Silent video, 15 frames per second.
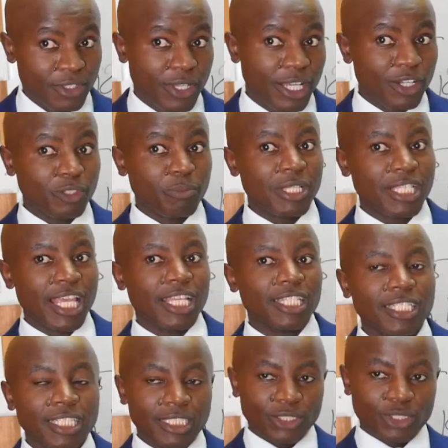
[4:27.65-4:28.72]
So you're going to be
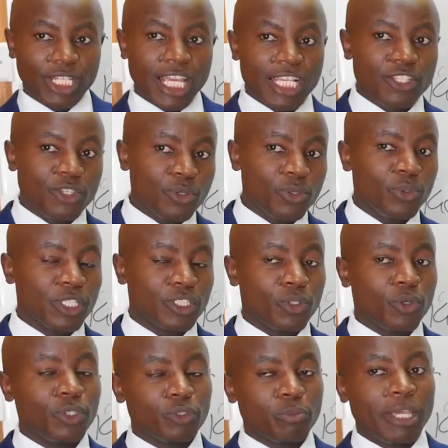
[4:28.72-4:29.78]
saying, today is you who is
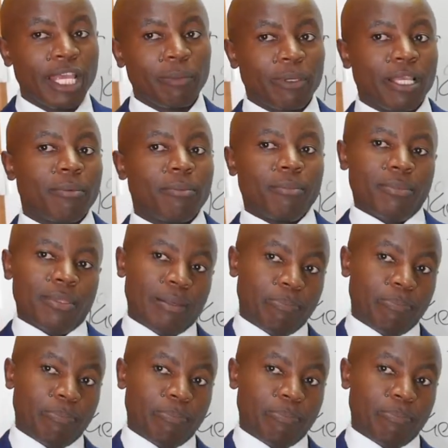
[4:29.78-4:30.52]
going to be helping